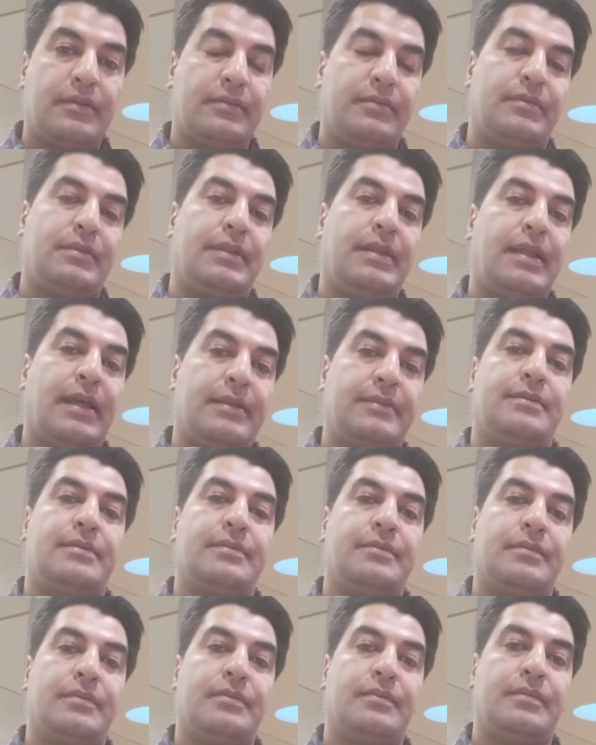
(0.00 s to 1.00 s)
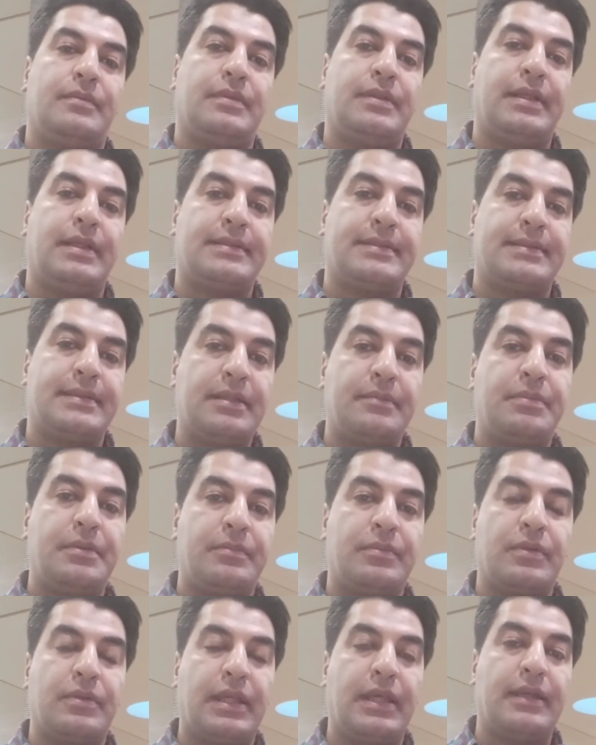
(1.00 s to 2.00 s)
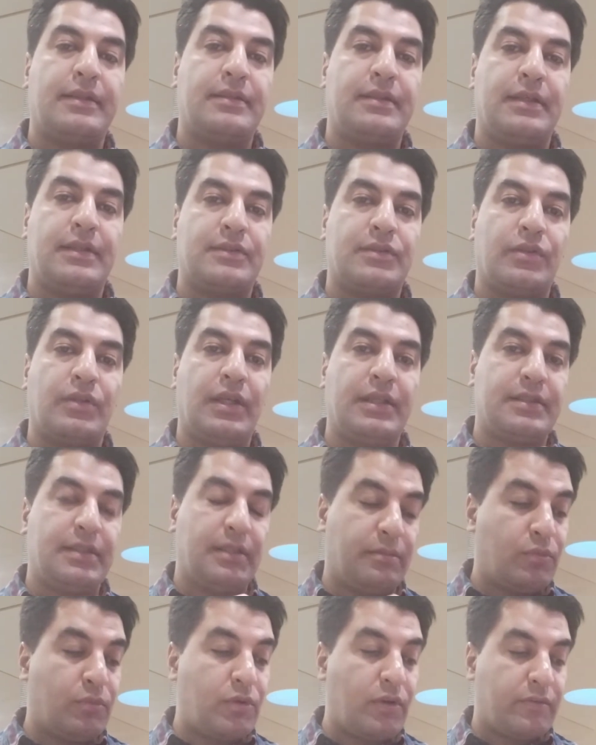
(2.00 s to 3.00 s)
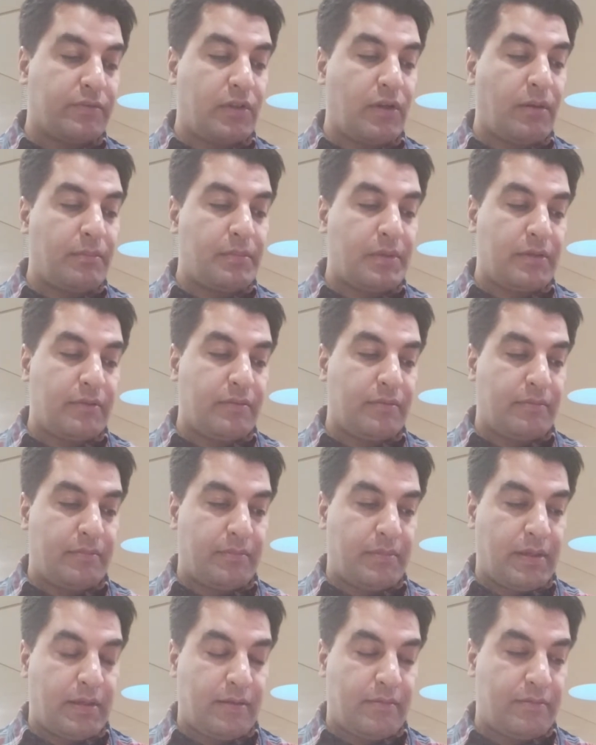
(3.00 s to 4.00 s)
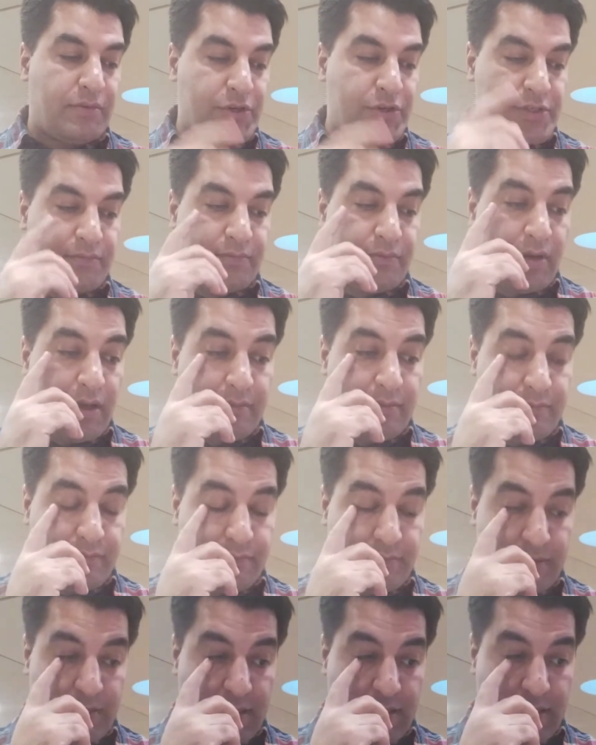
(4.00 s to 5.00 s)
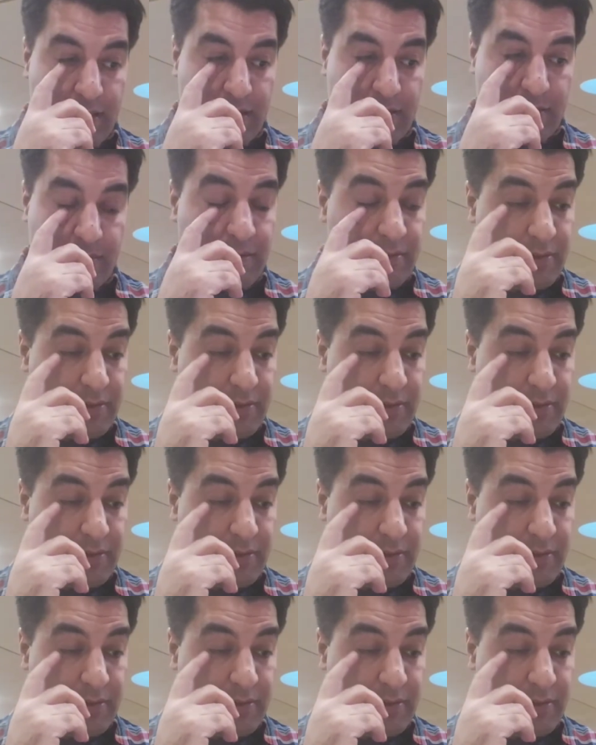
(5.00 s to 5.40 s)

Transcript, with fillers: that the sick people get is let in the book of number uh, verse 5 uh,